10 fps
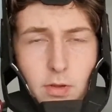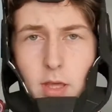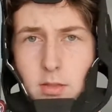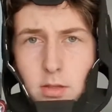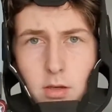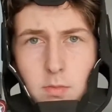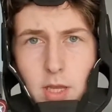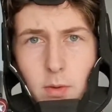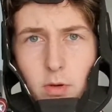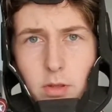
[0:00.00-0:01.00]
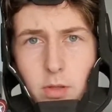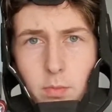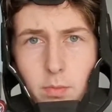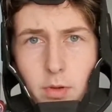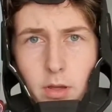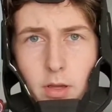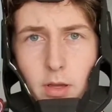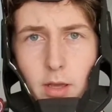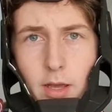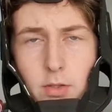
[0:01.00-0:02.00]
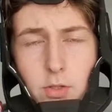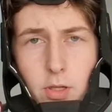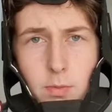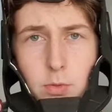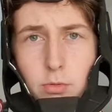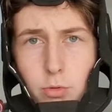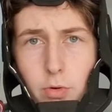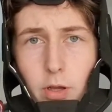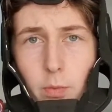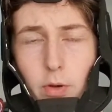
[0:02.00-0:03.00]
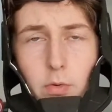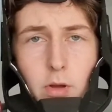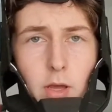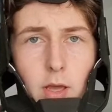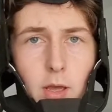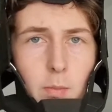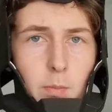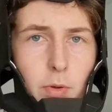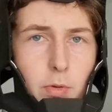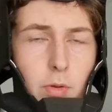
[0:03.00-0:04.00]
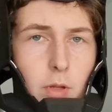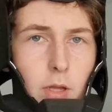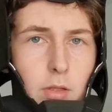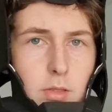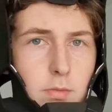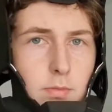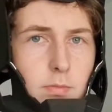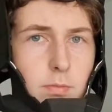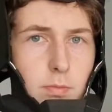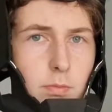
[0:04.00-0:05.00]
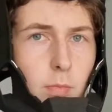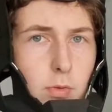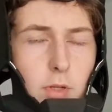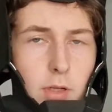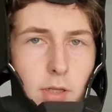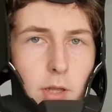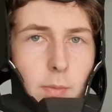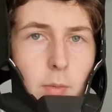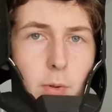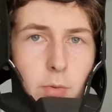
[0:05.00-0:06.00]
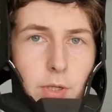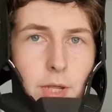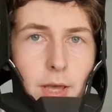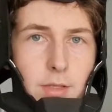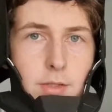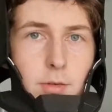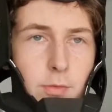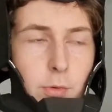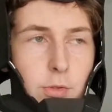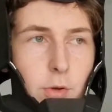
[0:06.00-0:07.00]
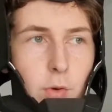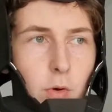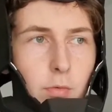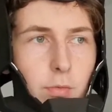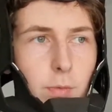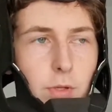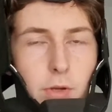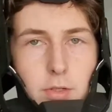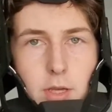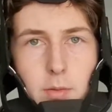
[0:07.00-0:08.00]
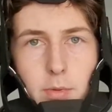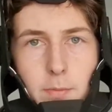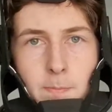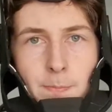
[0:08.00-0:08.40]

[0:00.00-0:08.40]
If I get time to outline them and turn them into a drawing, I will, but it's most likely they'll be uploaded as a photo of the duct tape,